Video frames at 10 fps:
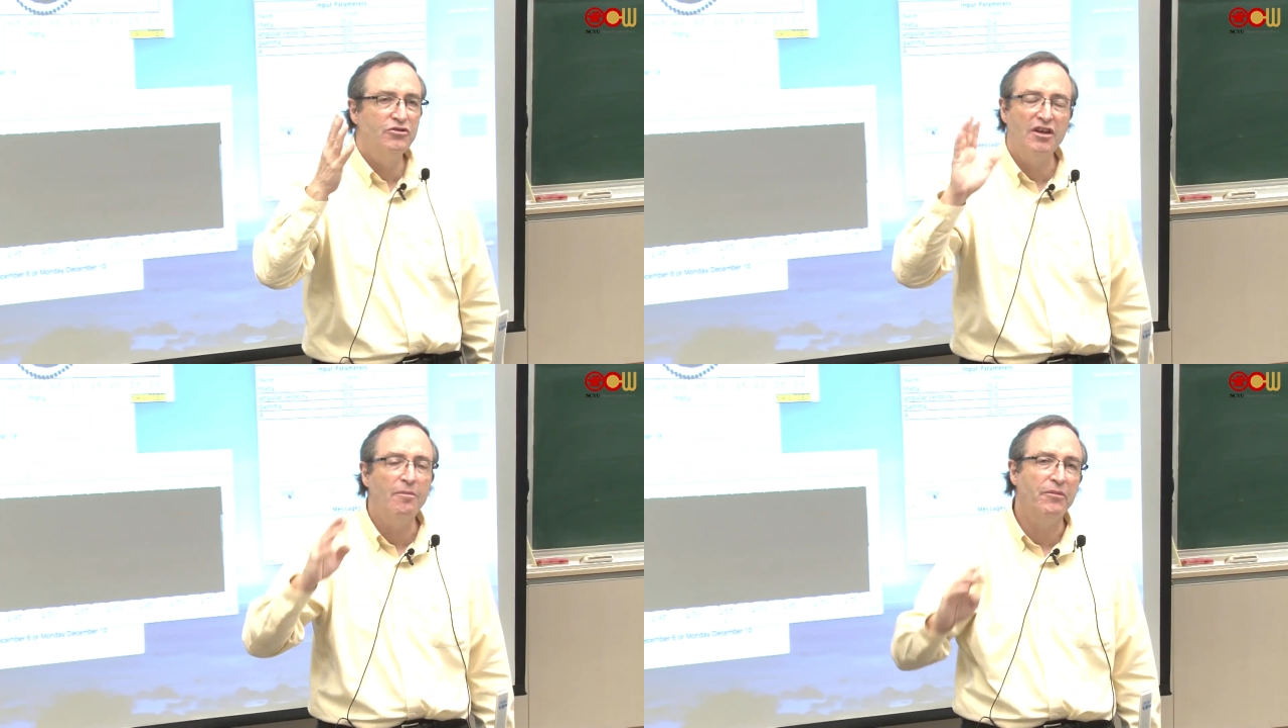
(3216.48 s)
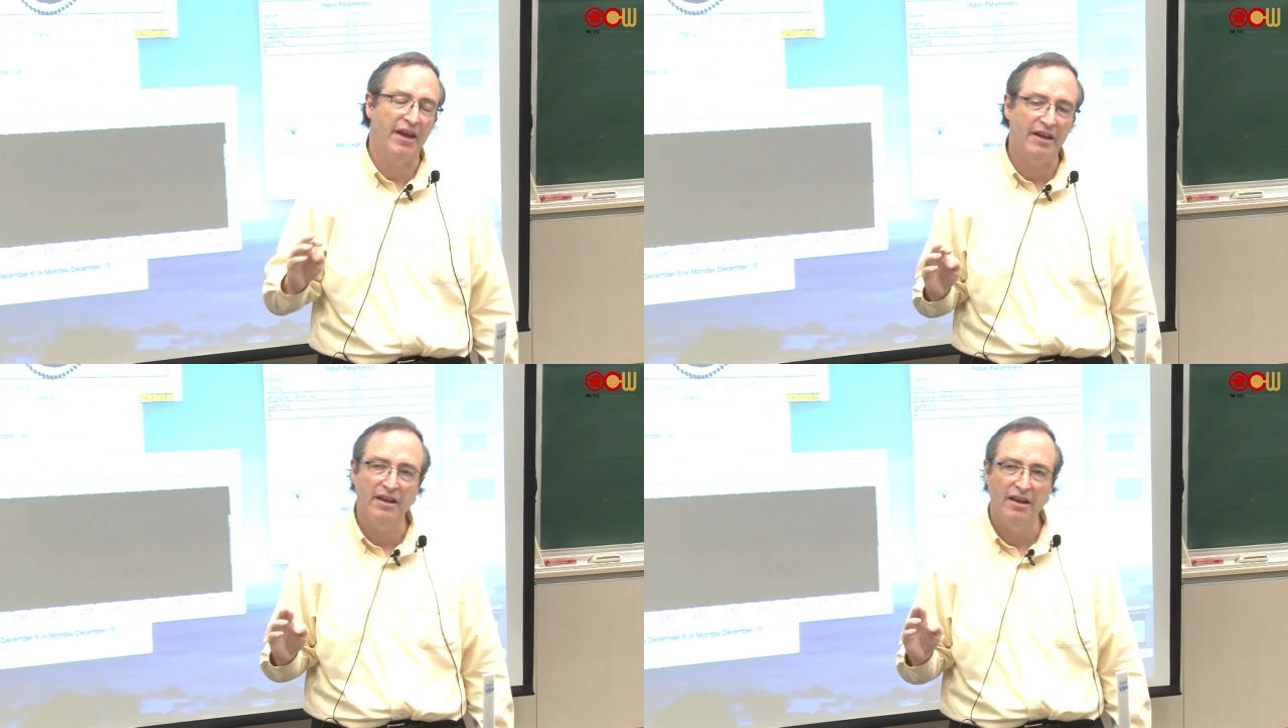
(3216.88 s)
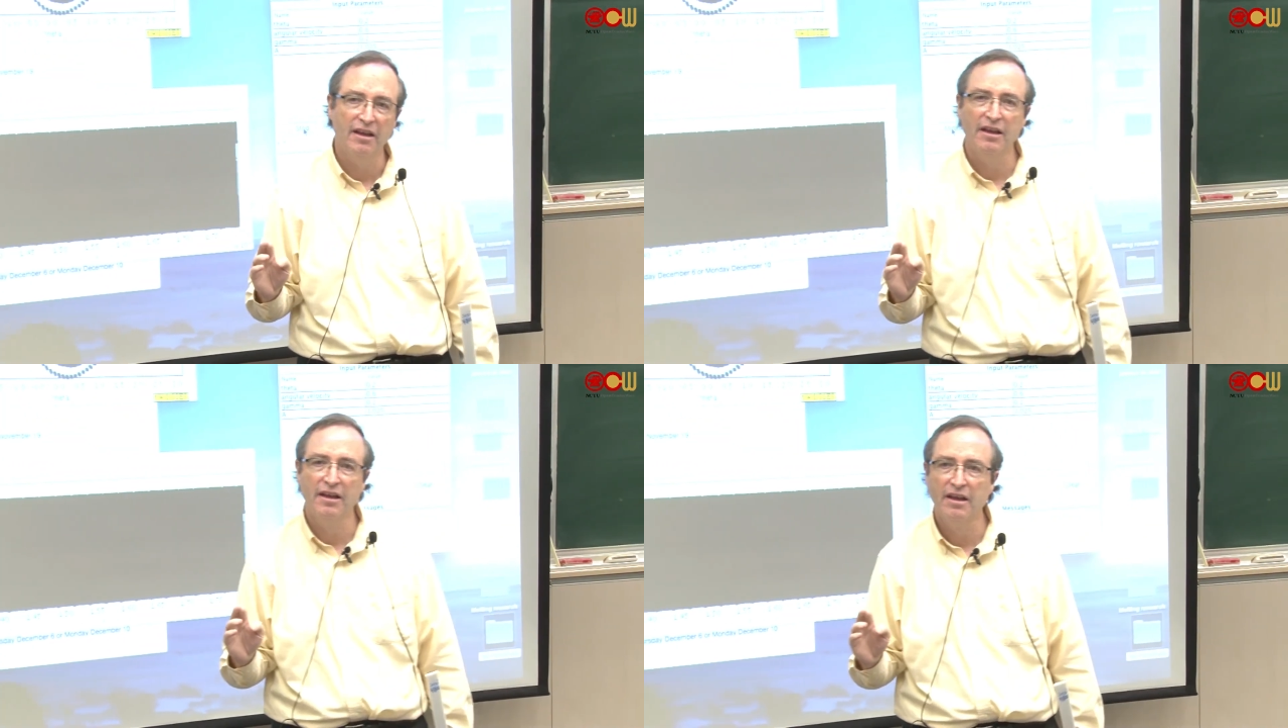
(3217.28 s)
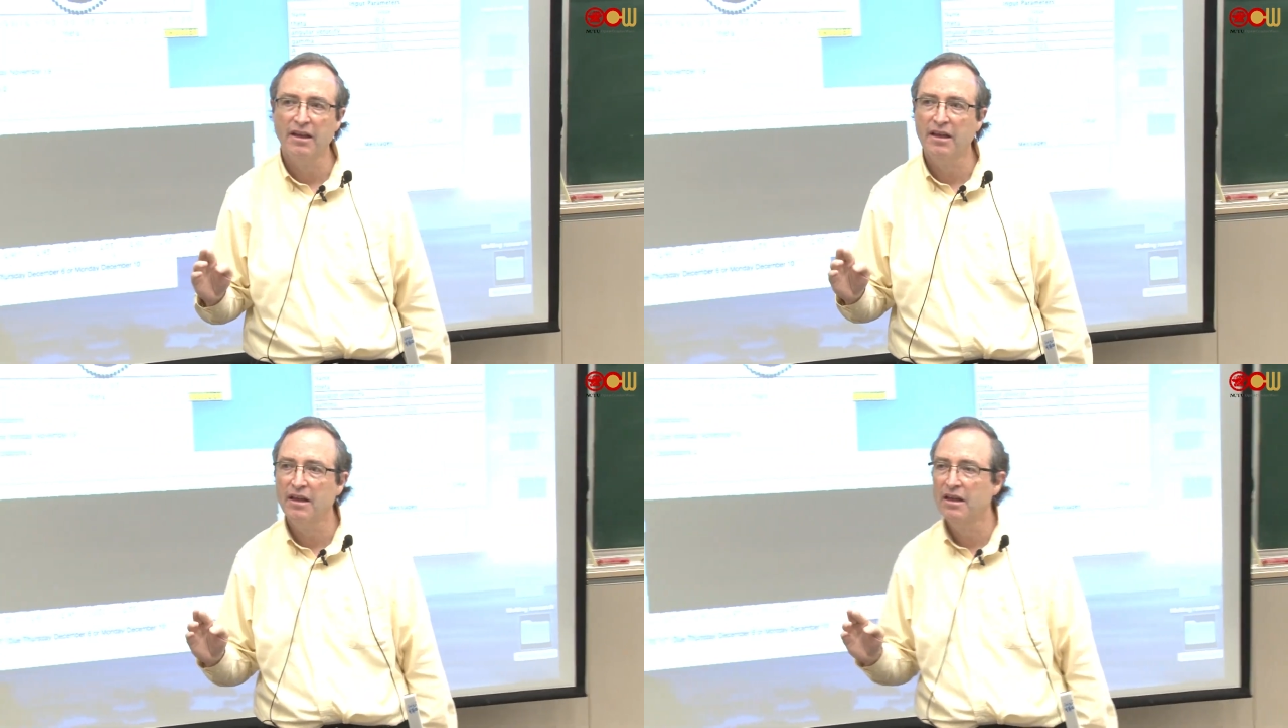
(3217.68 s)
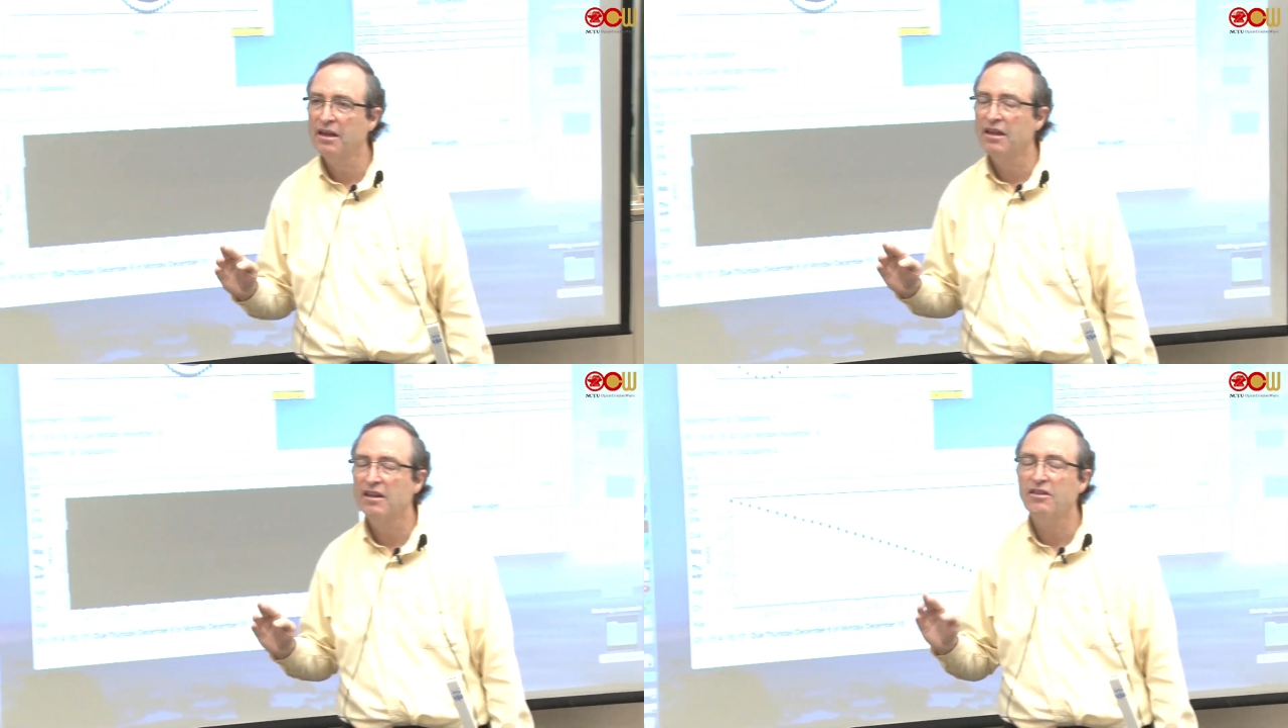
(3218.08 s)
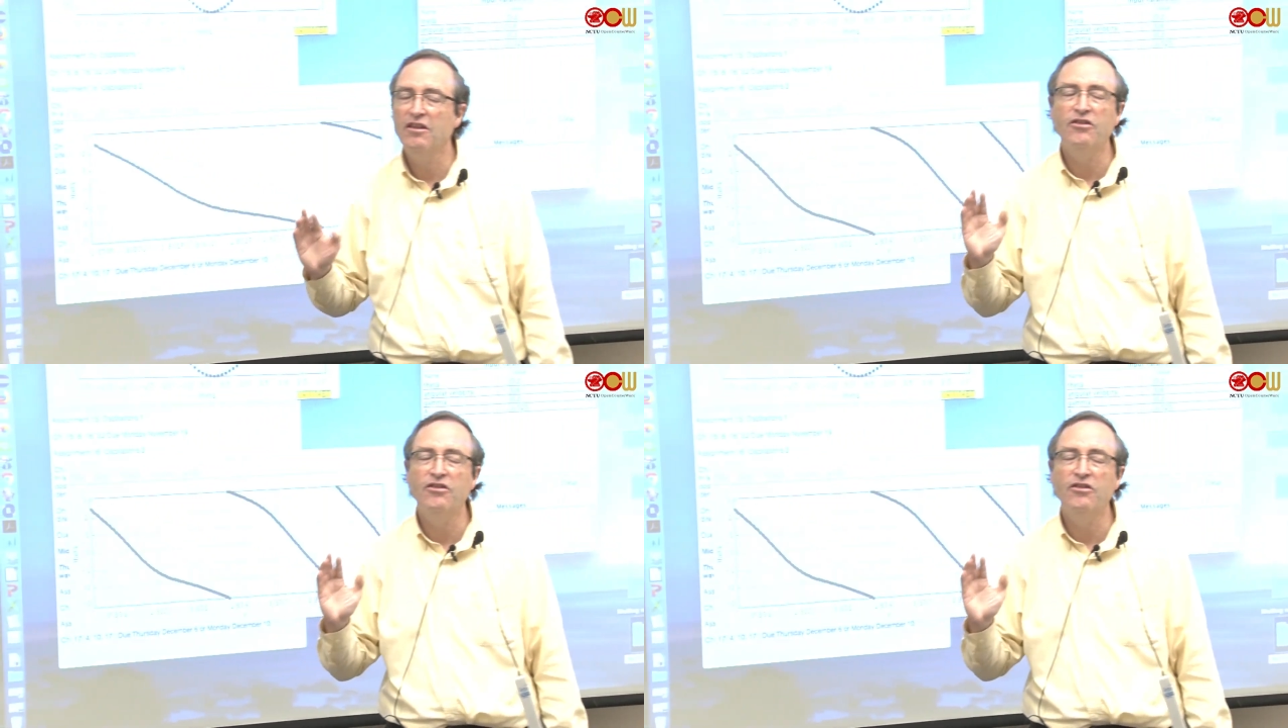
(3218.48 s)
something, the